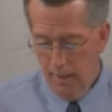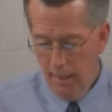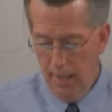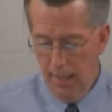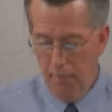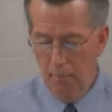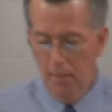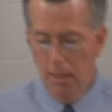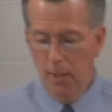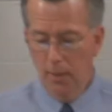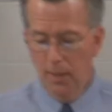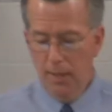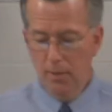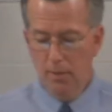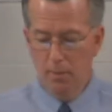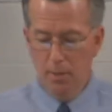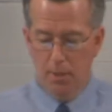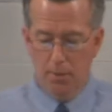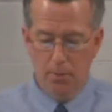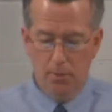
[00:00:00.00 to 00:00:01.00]
and Mary
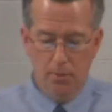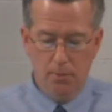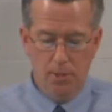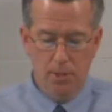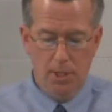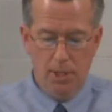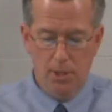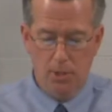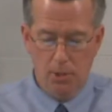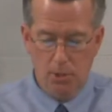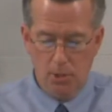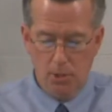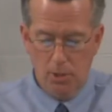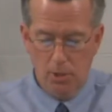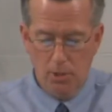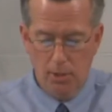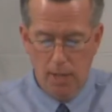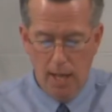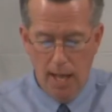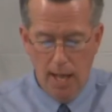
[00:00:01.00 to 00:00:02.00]
the mother of
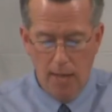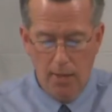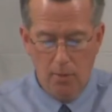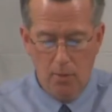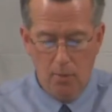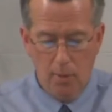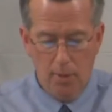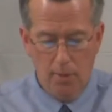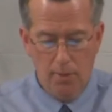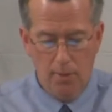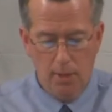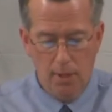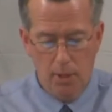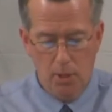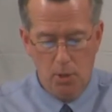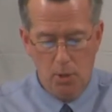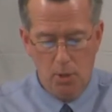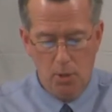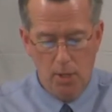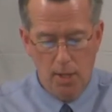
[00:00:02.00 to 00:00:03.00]
Jesus and with
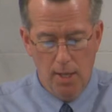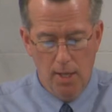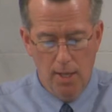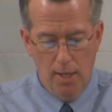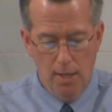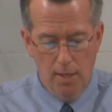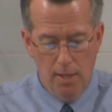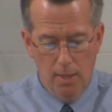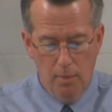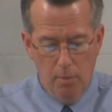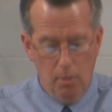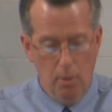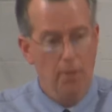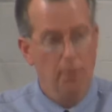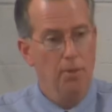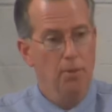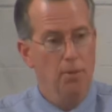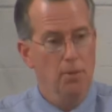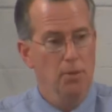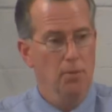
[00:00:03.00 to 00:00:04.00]
his
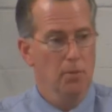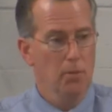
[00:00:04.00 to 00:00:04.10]
brothers.